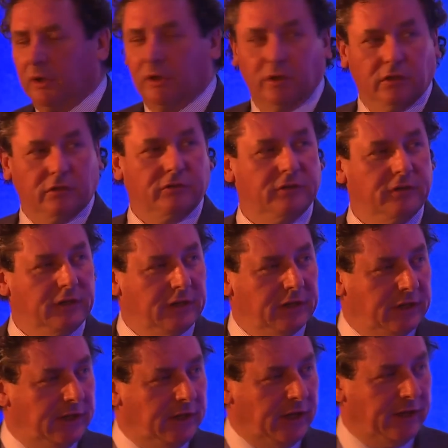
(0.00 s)
world,
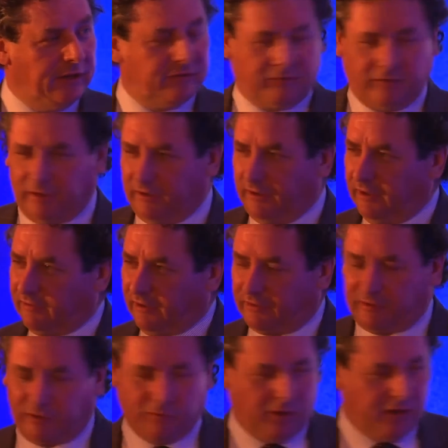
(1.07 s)
and it's
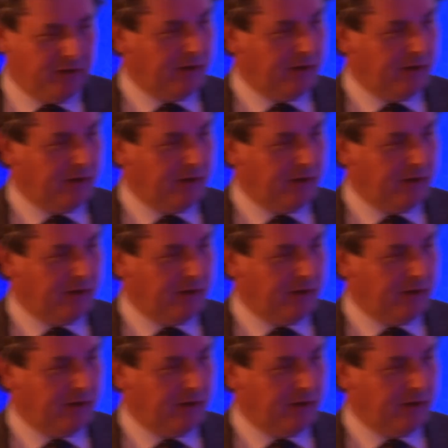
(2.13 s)
actually quite